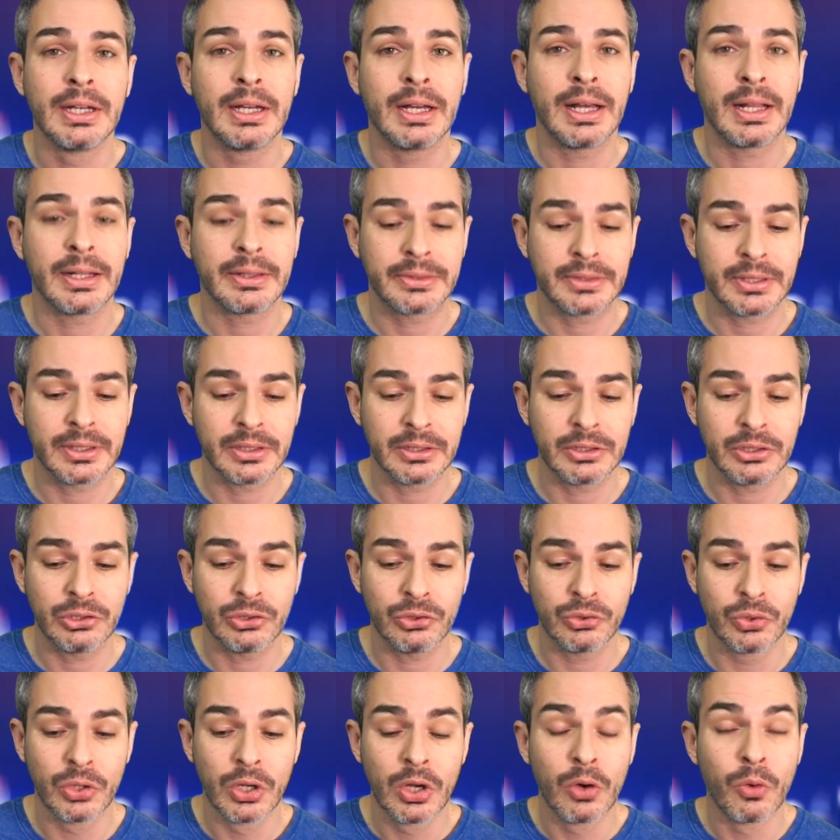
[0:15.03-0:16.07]
I'll tell
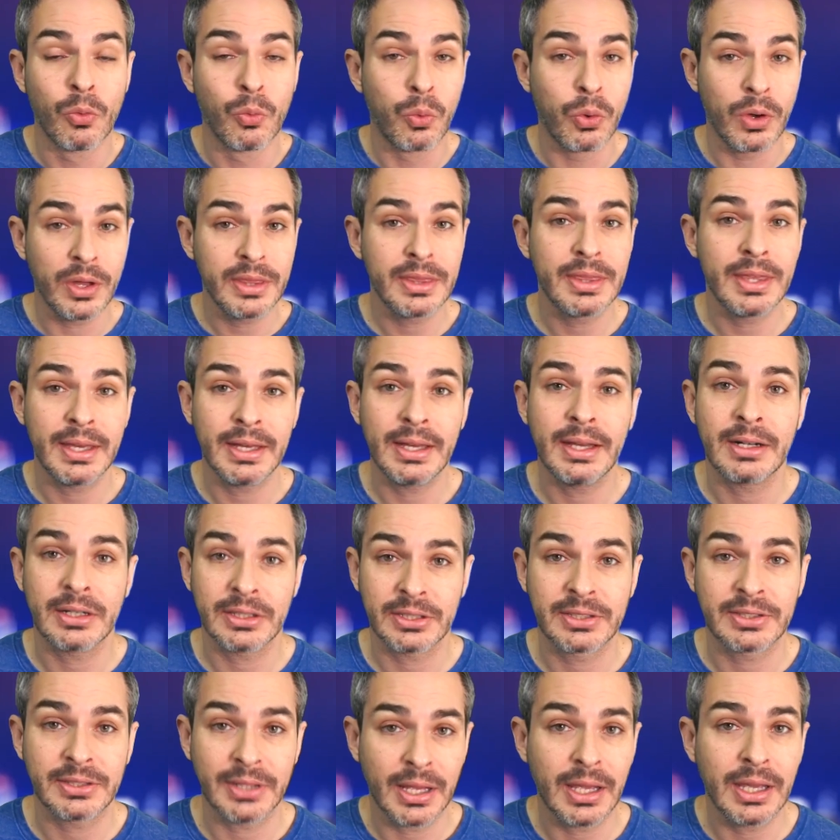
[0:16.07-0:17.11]
you what they are
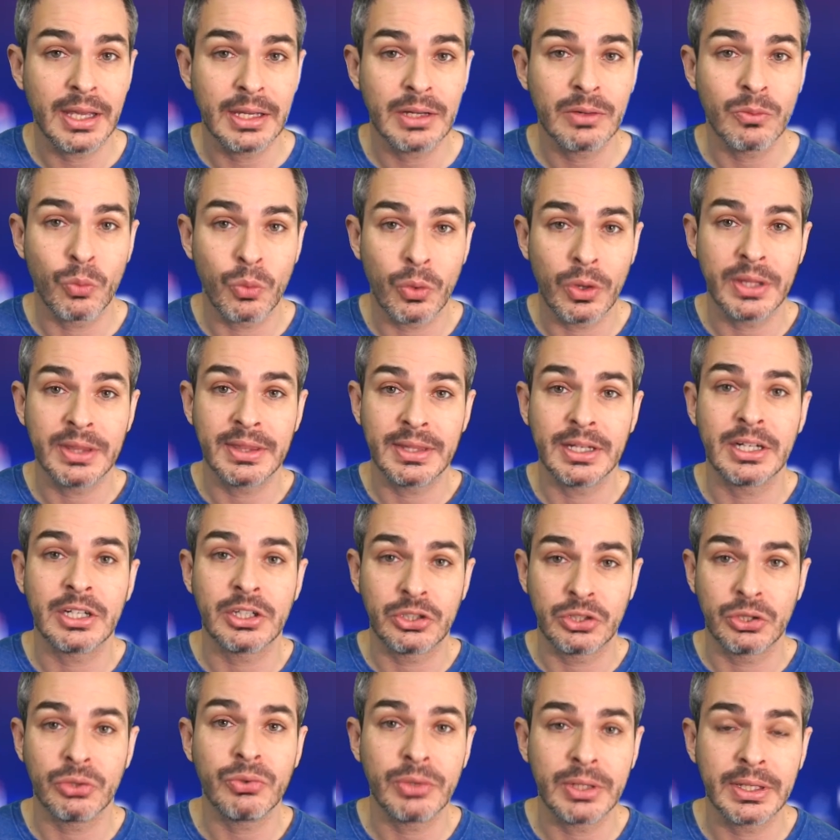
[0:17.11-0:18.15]
saying, what they're
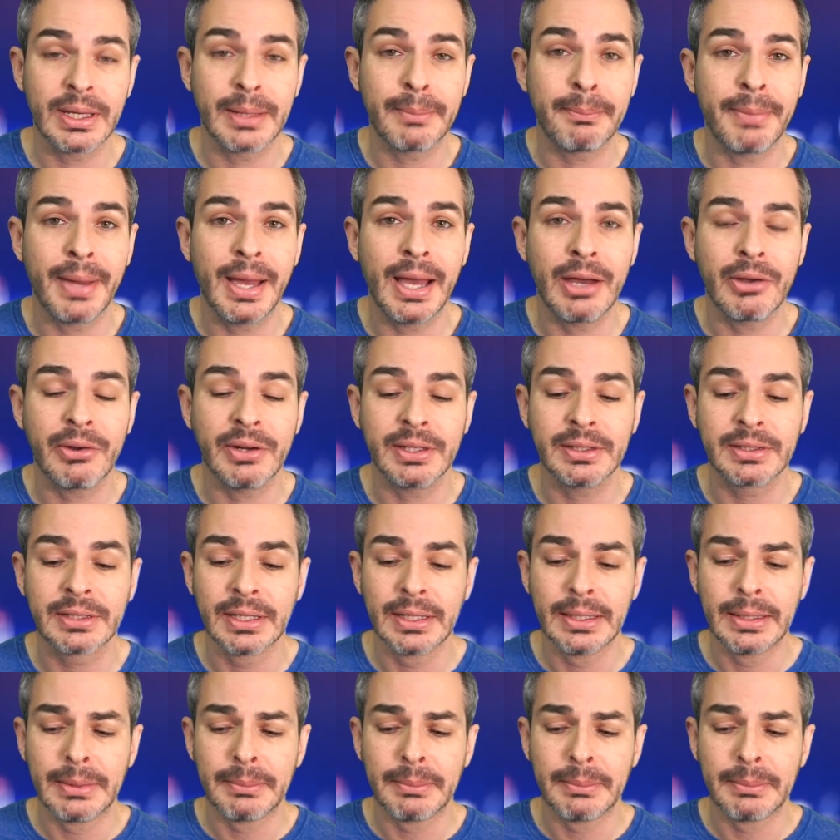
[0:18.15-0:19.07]
doing about it,